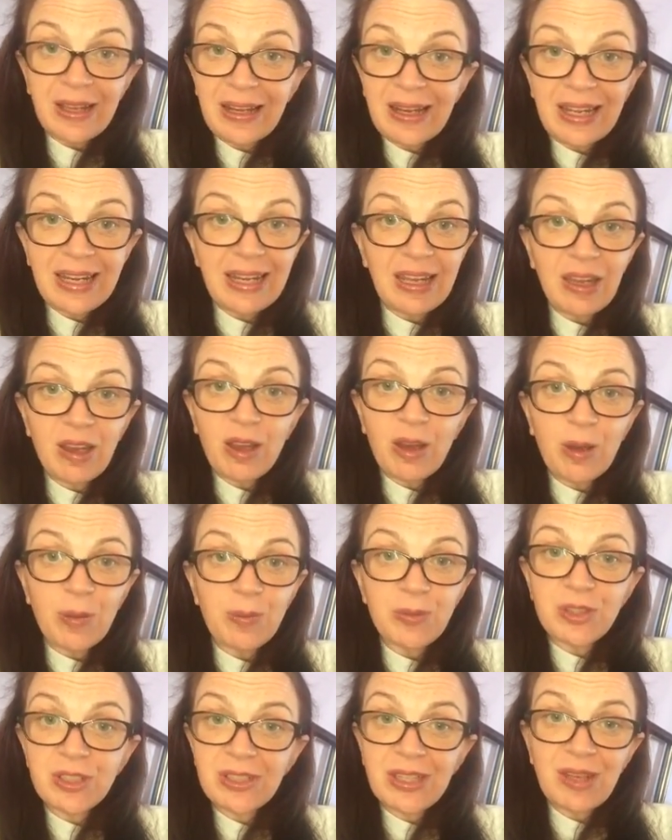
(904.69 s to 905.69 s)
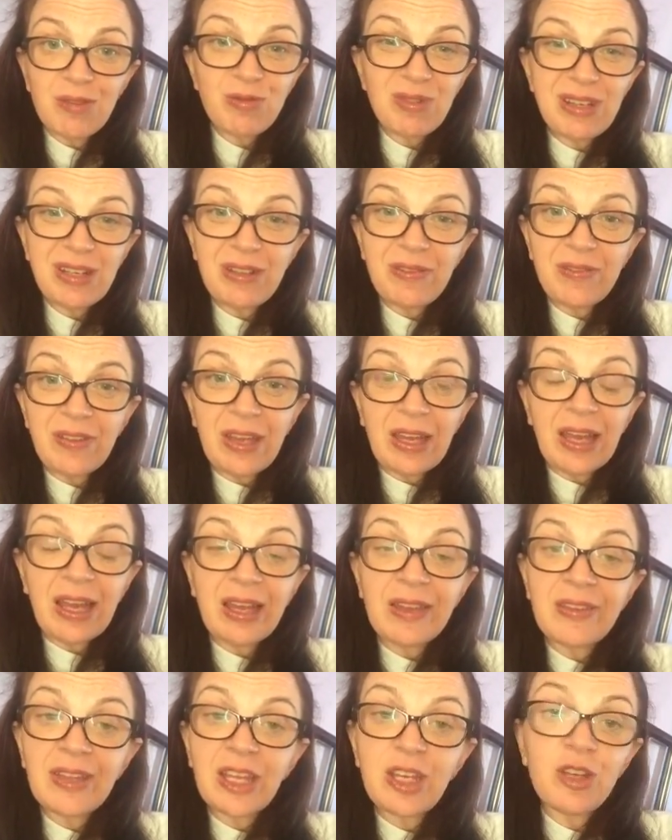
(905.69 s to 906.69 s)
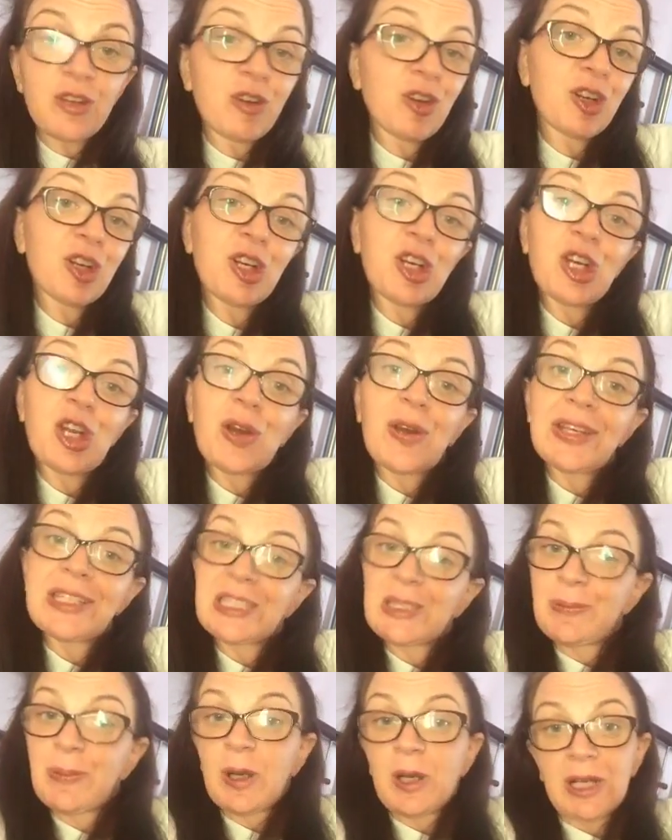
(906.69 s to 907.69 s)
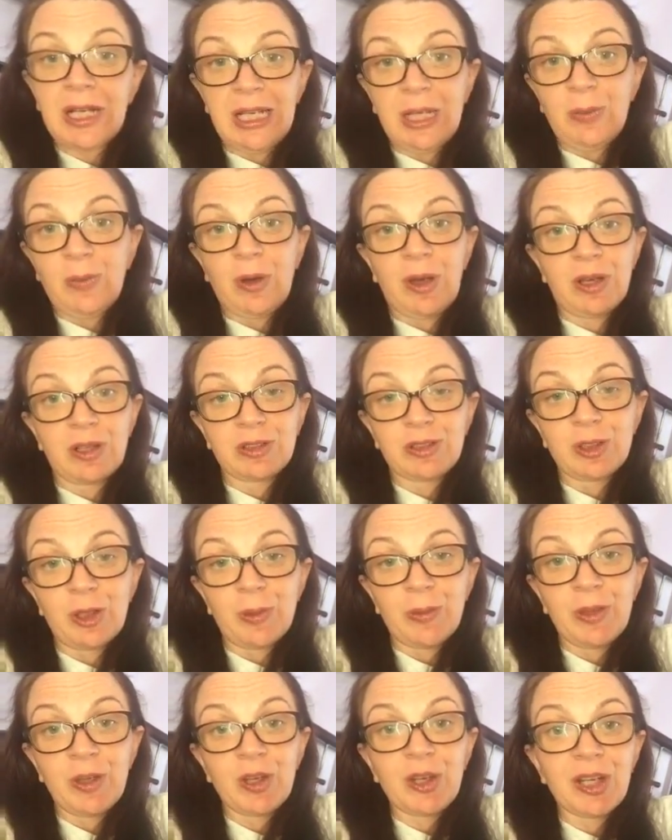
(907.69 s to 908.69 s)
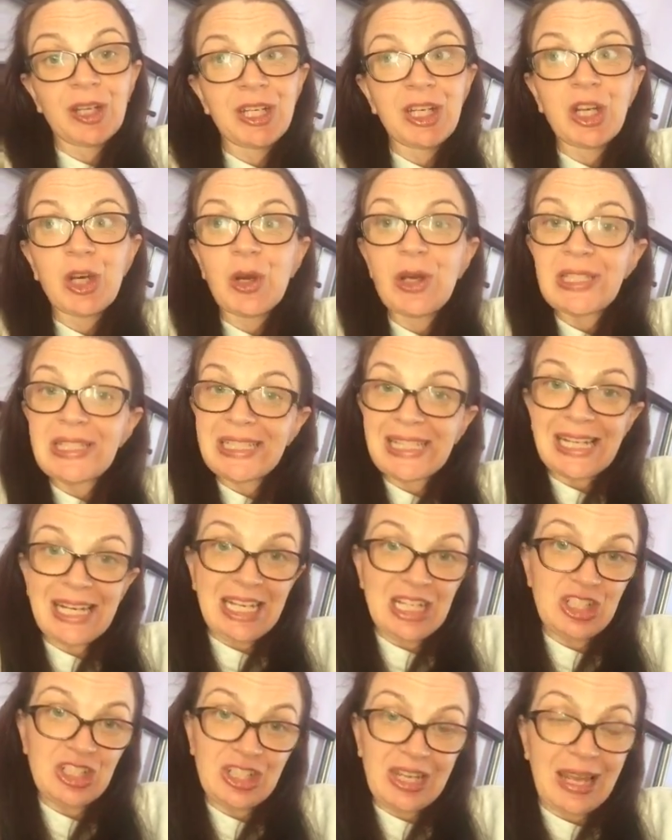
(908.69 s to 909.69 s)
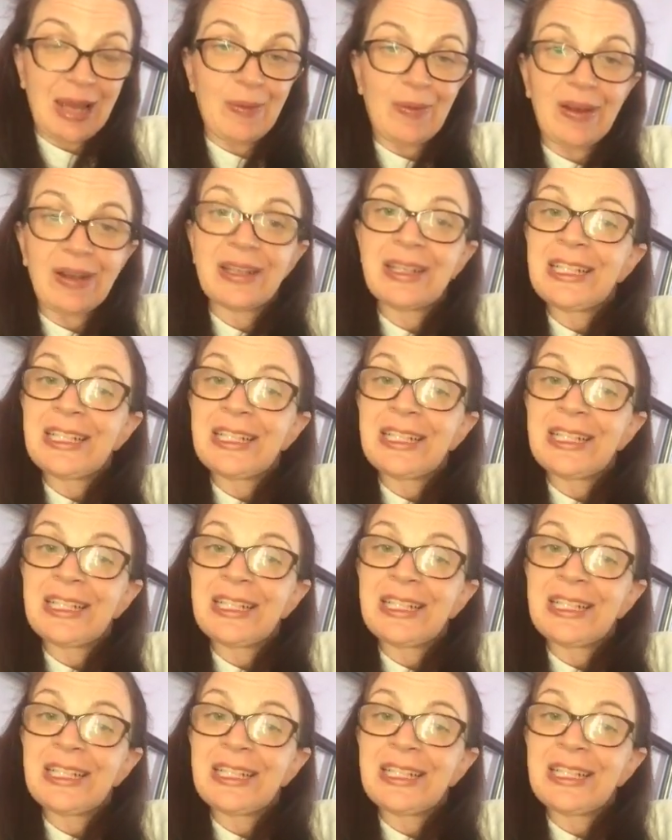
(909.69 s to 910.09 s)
clean it up, just get rid of it, and then you've got a nice sparkly worktop, you've got a nice clean shower,